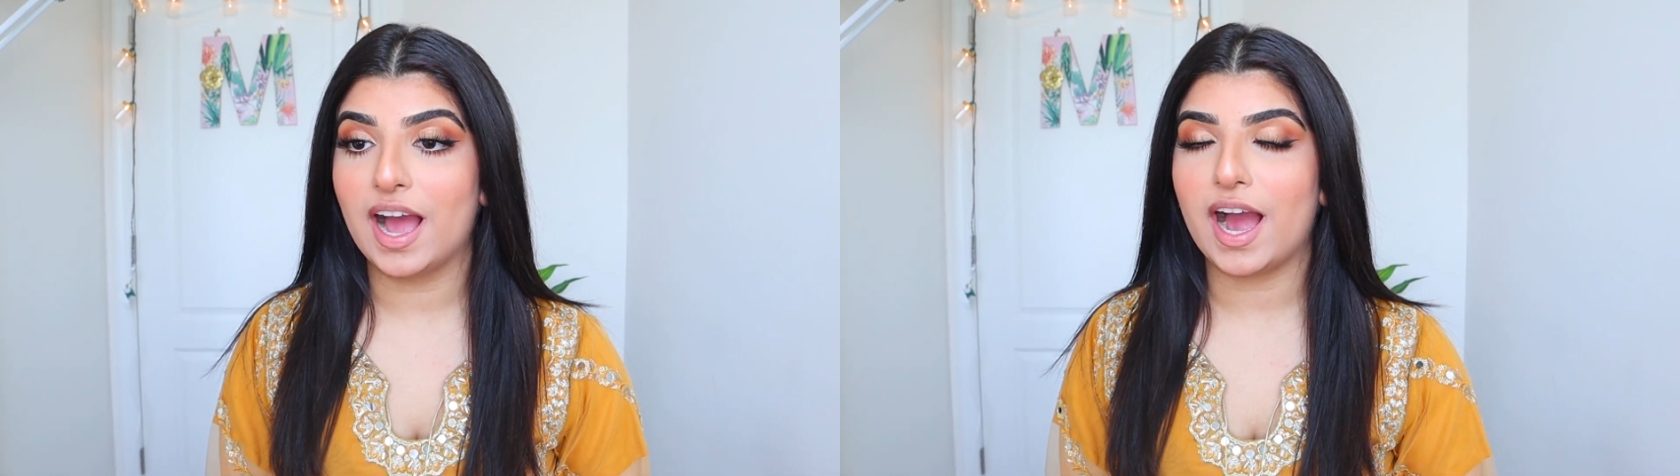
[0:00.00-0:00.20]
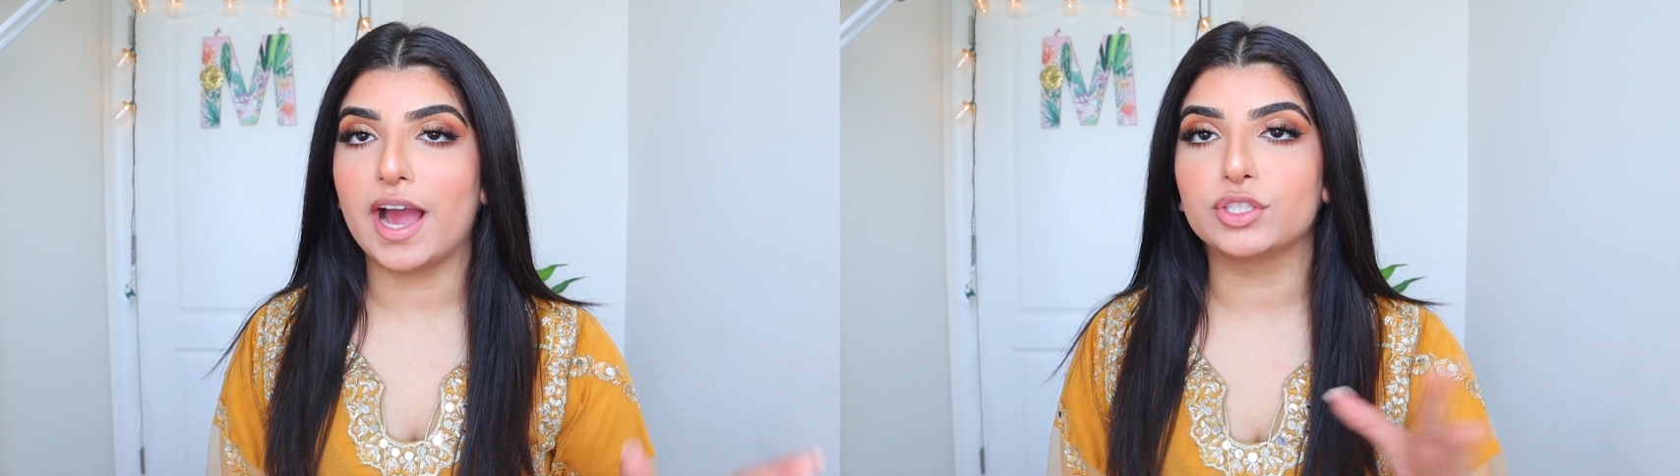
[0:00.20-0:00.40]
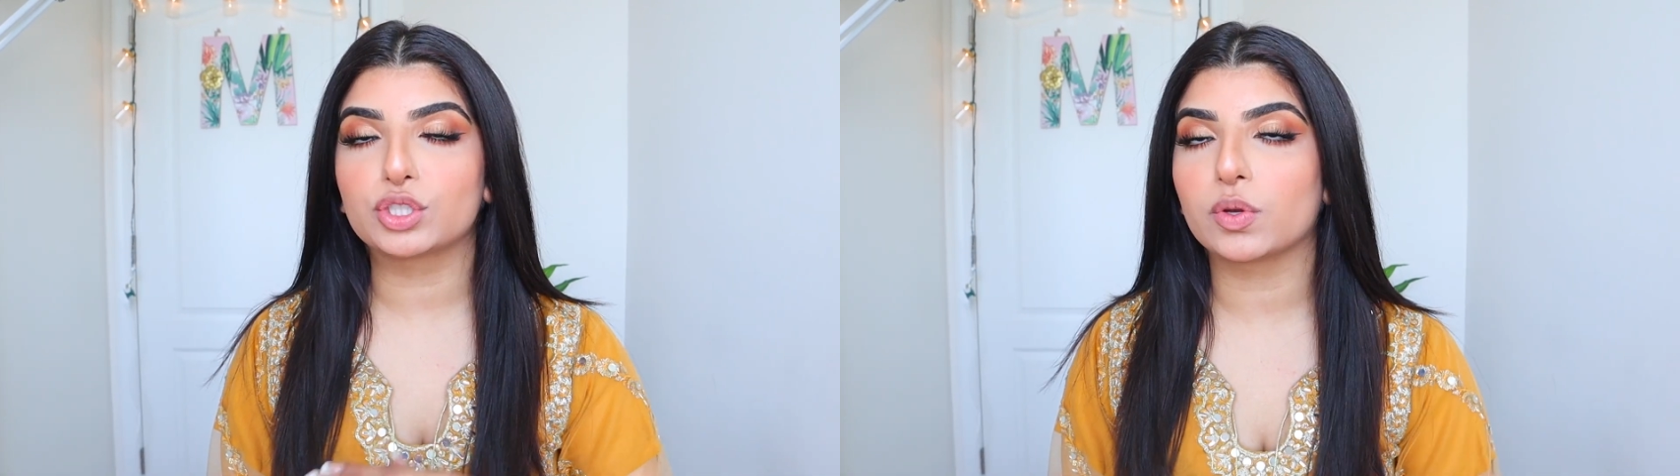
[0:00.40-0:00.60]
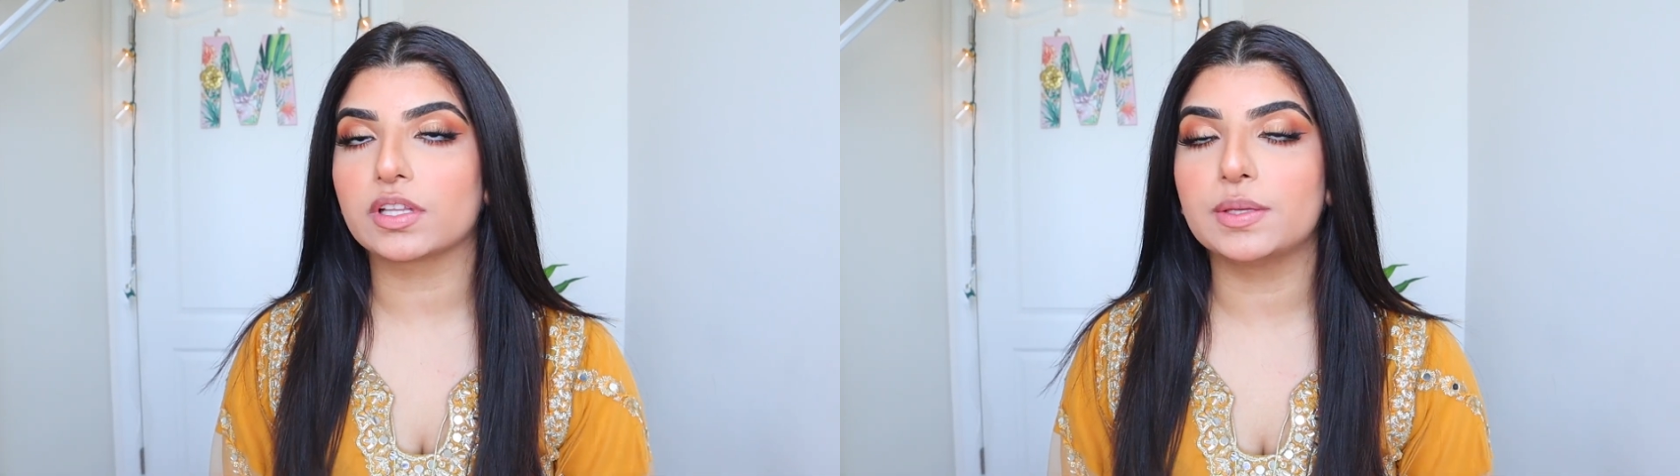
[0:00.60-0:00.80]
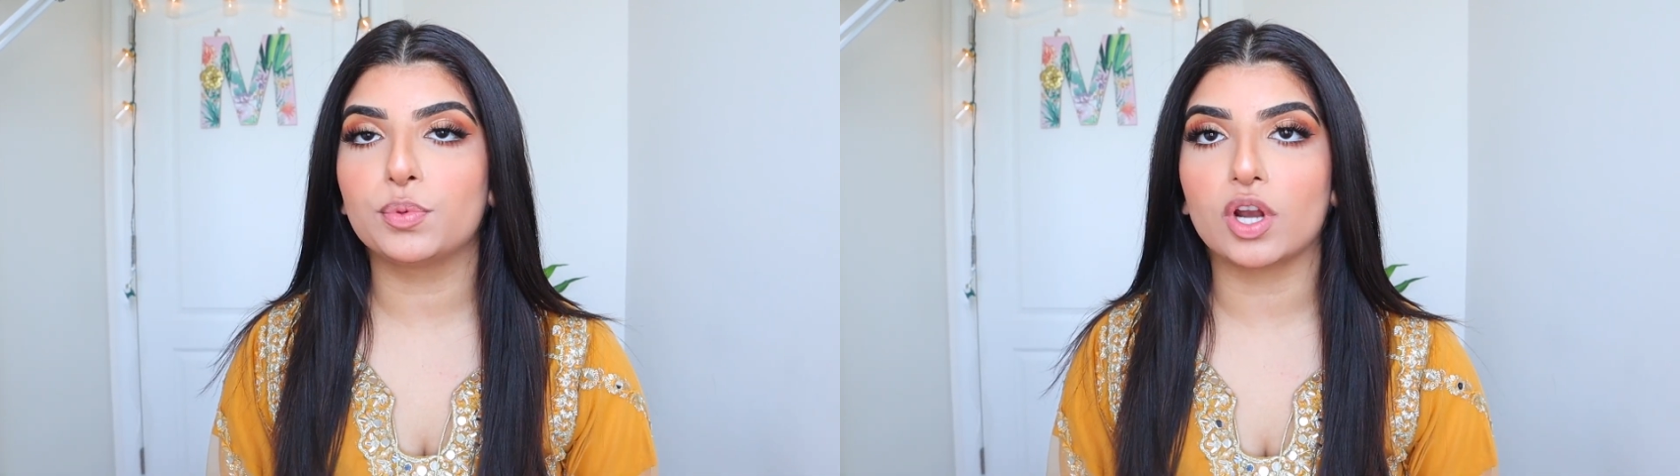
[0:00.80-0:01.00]
I just
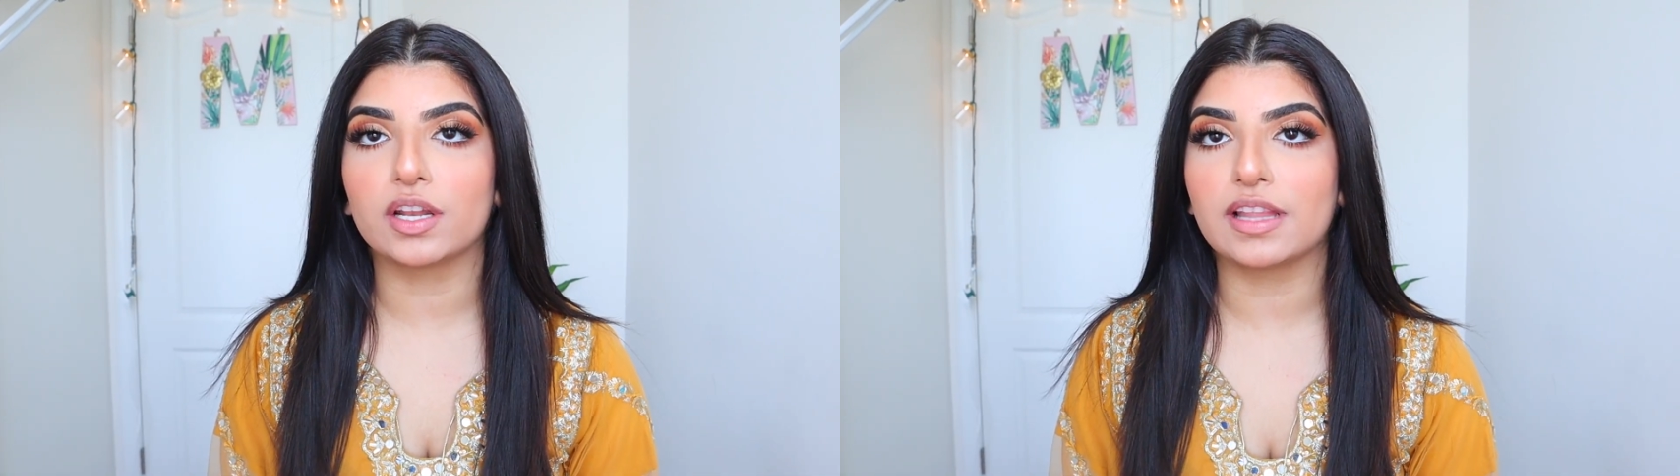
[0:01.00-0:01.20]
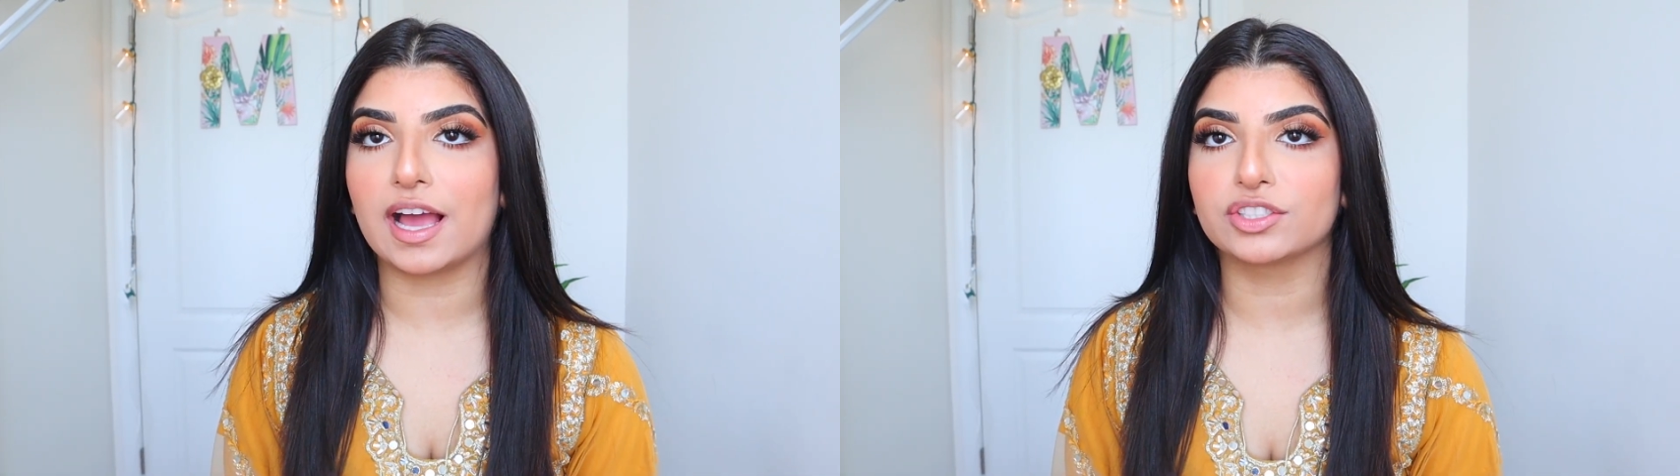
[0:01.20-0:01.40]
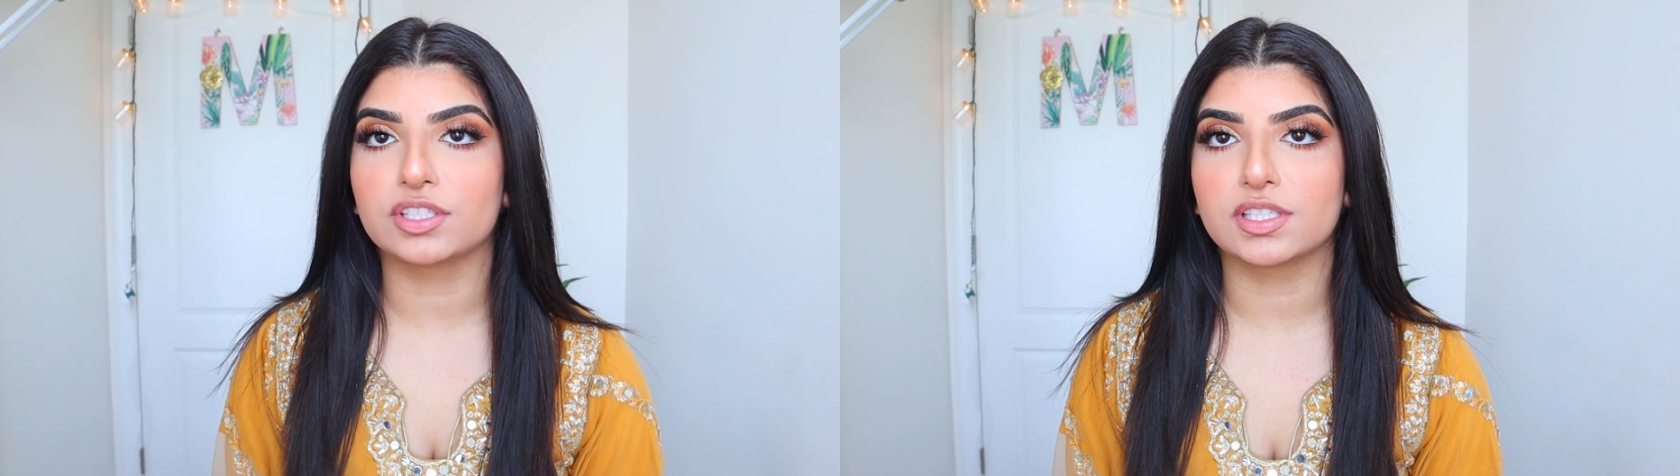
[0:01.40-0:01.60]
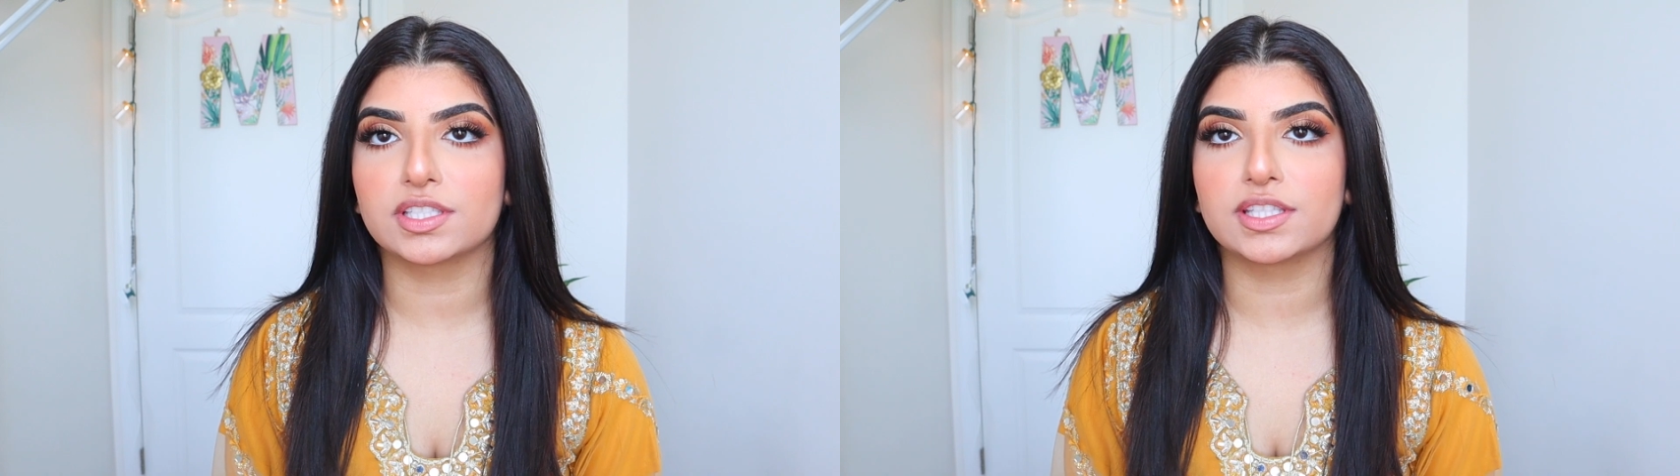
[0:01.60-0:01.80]
quickly put on lashes.